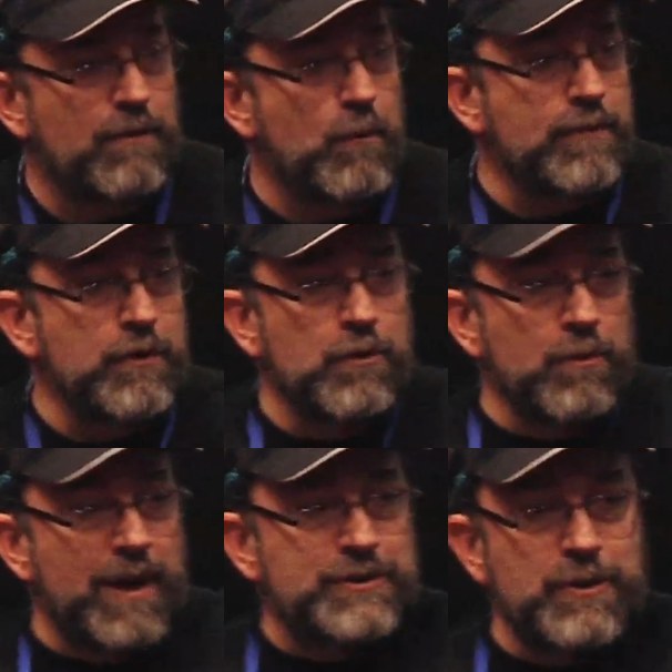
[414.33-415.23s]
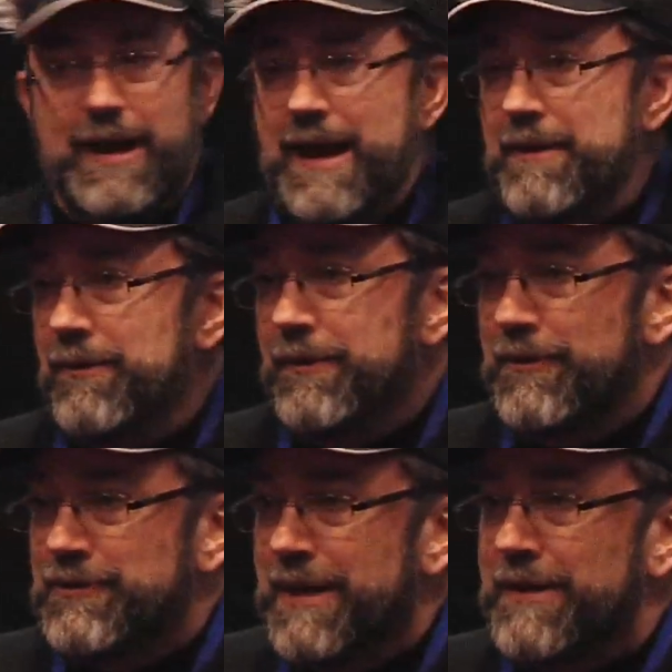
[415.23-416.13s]
One of you who raised your hand earlier
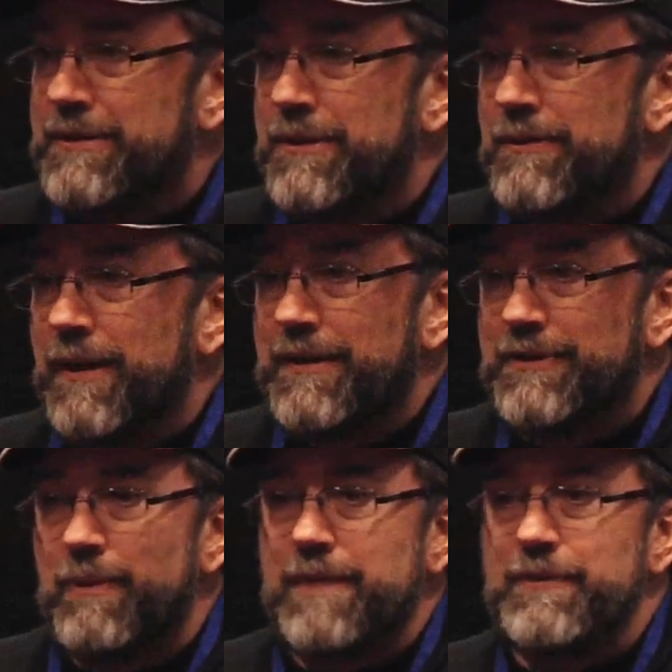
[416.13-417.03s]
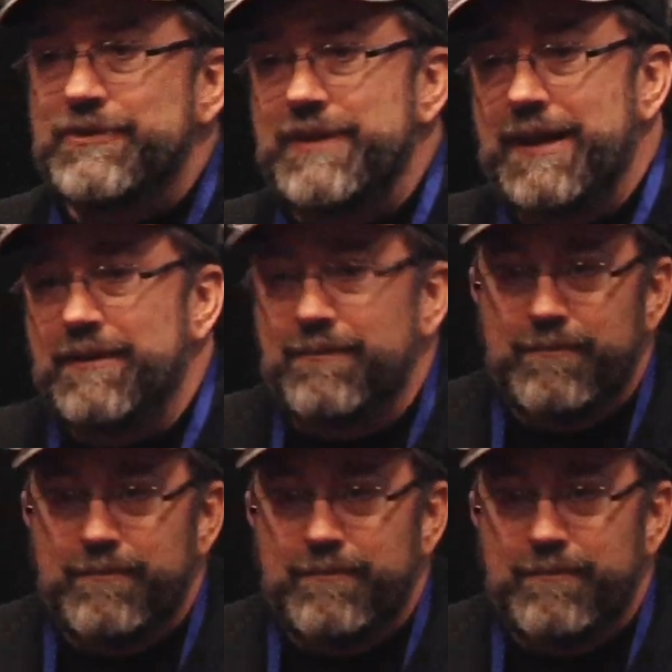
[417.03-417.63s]
and say that you're doing this, what have you seen?